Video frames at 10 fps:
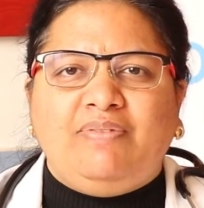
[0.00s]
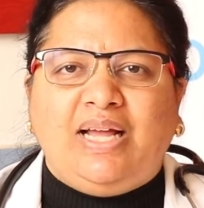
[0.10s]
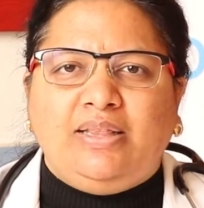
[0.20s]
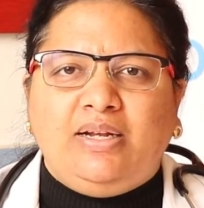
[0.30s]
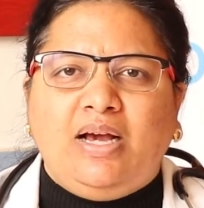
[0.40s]

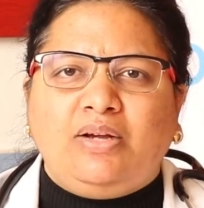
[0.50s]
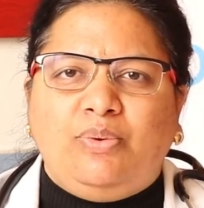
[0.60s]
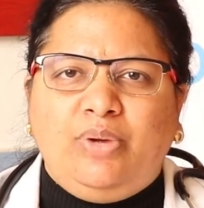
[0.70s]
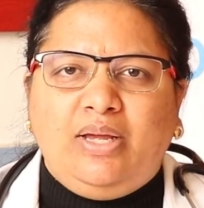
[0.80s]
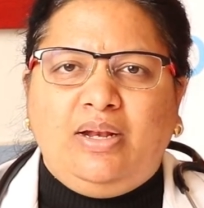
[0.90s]
Vandana
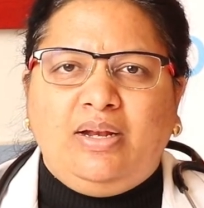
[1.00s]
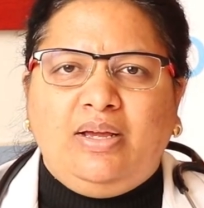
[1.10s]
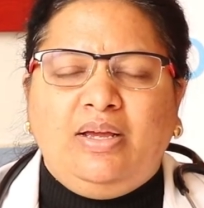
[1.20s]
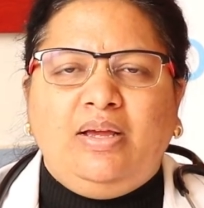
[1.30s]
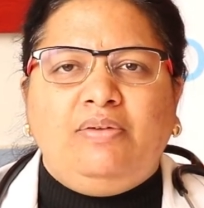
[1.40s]
Goel.
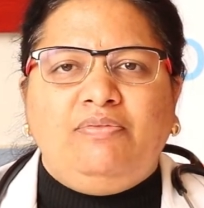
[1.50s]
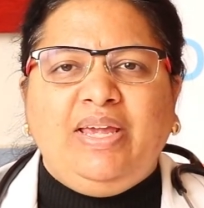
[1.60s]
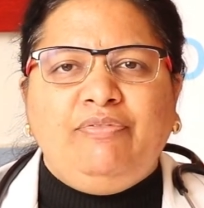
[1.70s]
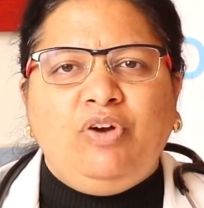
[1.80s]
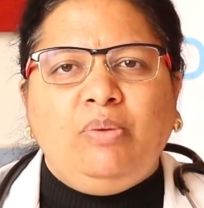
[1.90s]

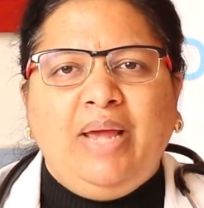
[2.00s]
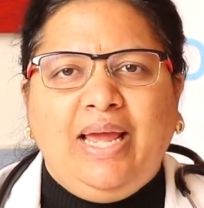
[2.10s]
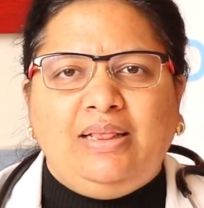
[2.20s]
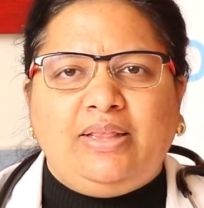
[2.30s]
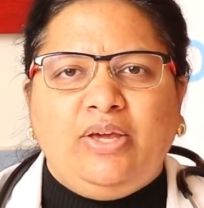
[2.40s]
We from
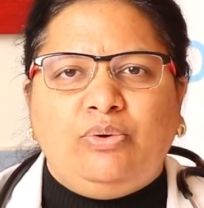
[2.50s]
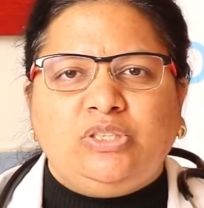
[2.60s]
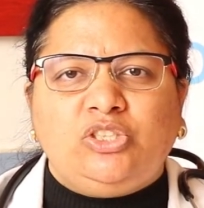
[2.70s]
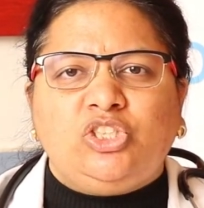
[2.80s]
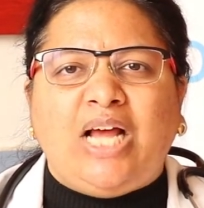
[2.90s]

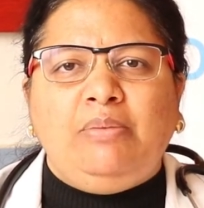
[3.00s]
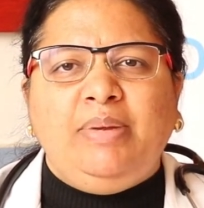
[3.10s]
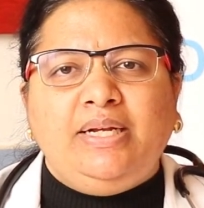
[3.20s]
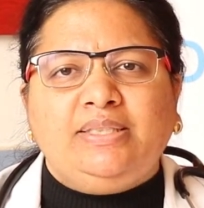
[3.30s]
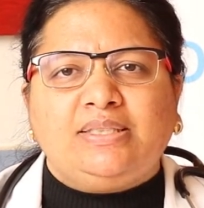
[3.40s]
Healtheoz shall
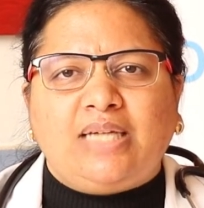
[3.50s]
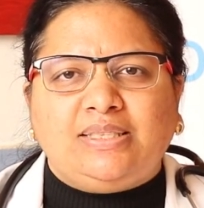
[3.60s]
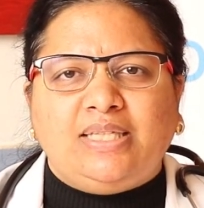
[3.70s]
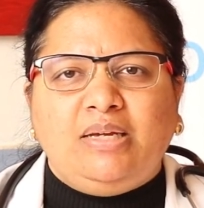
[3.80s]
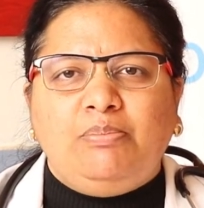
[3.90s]
be
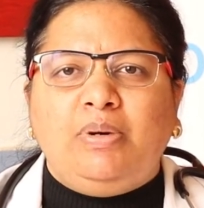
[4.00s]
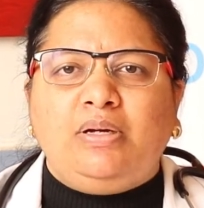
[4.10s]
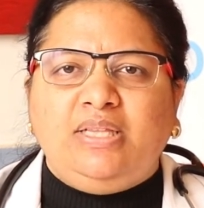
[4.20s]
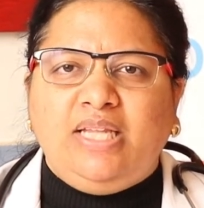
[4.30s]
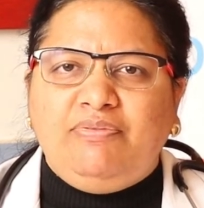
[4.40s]
discussing
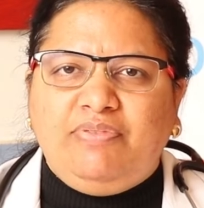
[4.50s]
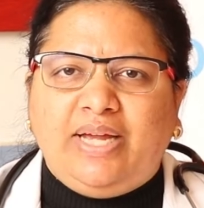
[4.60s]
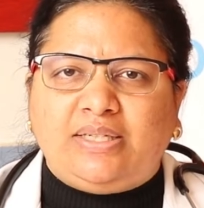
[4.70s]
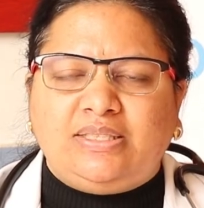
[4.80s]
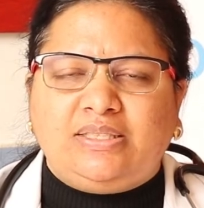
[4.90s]
birth
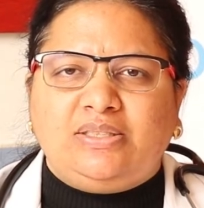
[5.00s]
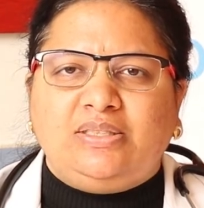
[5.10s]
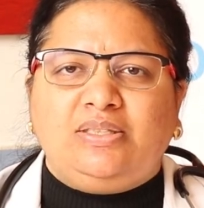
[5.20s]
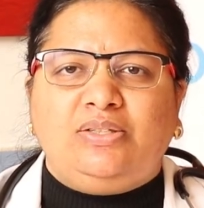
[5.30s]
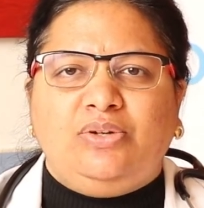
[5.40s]
defects
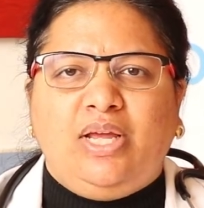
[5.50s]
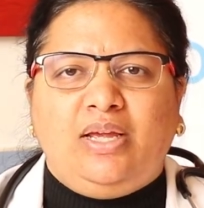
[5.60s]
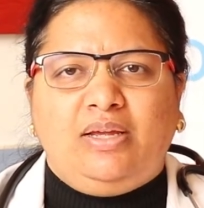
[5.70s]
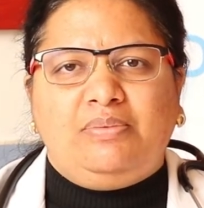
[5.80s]
today.